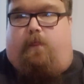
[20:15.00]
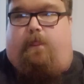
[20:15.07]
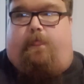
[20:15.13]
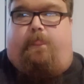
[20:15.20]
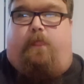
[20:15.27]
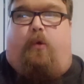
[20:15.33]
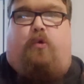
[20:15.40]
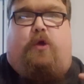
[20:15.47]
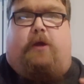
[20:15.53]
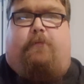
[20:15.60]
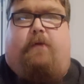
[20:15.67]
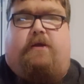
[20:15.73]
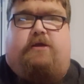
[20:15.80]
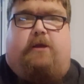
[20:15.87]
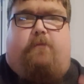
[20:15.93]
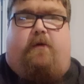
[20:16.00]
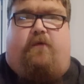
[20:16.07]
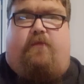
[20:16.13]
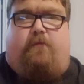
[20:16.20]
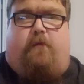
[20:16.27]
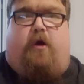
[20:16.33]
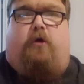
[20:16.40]
not USB-C but
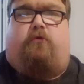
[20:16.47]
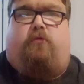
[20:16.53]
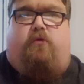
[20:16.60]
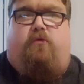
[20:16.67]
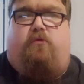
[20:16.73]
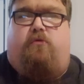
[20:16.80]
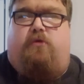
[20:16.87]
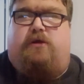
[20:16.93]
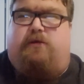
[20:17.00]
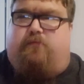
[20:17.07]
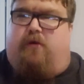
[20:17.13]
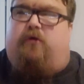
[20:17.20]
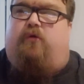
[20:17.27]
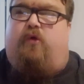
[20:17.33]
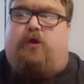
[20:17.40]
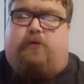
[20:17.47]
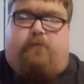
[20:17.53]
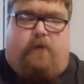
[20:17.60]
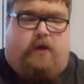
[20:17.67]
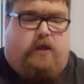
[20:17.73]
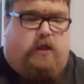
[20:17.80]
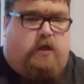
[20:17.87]
a micro
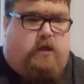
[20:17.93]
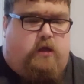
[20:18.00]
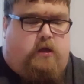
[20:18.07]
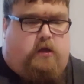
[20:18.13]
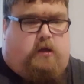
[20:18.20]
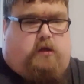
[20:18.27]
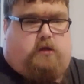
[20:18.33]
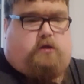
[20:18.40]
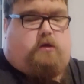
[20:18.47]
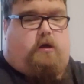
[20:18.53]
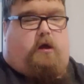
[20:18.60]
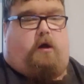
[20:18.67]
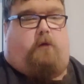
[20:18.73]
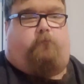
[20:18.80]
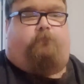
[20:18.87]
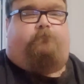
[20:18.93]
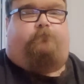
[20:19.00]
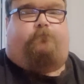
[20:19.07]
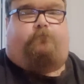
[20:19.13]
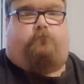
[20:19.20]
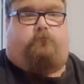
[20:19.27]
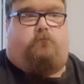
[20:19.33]
USB, and
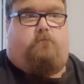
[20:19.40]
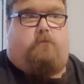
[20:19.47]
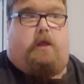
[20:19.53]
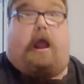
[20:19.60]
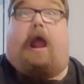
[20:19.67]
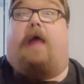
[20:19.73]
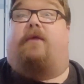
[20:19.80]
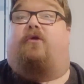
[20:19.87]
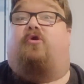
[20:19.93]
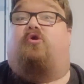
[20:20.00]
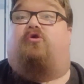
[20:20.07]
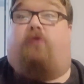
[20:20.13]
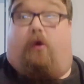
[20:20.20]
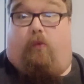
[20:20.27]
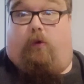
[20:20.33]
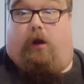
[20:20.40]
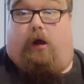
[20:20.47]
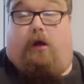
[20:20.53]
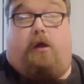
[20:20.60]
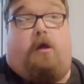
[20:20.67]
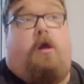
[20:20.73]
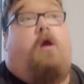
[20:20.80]
a
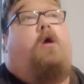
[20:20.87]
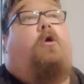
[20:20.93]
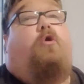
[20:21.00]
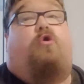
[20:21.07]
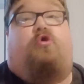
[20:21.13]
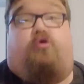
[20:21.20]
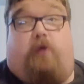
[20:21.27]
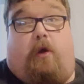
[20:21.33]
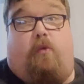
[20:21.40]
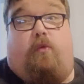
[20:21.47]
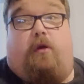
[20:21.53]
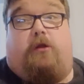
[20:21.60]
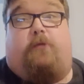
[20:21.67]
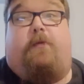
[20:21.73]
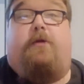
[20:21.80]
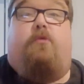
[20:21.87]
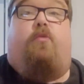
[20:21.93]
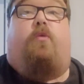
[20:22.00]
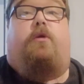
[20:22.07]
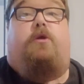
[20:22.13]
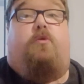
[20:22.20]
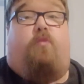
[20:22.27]
controller. The controller, depending
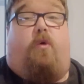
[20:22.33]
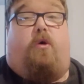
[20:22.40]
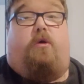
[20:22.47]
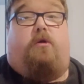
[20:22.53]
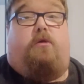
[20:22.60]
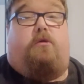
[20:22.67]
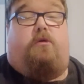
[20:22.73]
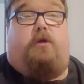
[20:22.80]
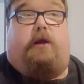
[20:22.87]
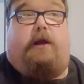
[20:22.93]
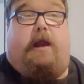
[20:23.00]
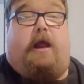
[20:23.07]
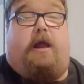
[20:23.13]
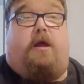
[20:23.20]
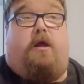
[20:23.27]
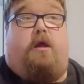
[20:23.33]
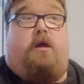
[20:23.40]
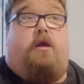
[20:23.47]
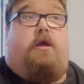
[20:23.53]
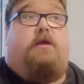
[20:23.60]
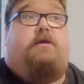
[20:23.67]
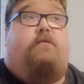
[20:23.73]
on what you want, you get
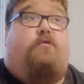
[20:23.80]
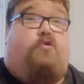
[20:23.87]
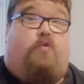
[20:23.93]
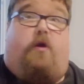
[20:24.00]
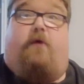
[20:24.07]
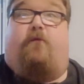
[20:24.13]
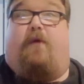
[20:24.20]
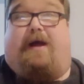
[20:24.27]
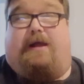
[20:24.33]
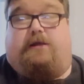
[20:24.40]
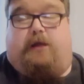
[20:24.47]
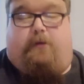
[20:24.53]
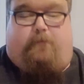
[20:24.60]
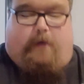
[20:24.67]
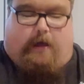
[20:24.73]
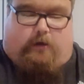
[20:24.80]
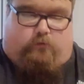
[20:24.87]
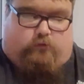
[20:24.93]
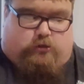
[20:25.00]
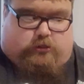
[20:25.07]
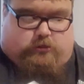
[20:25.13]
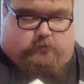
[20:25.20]
it's either 12 or 18
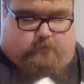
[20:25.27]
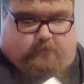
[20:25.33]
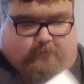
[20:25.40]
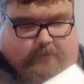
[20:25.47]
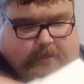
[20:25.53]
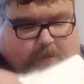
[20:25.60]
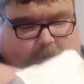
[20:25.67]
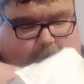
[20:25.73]
pounds. Well, that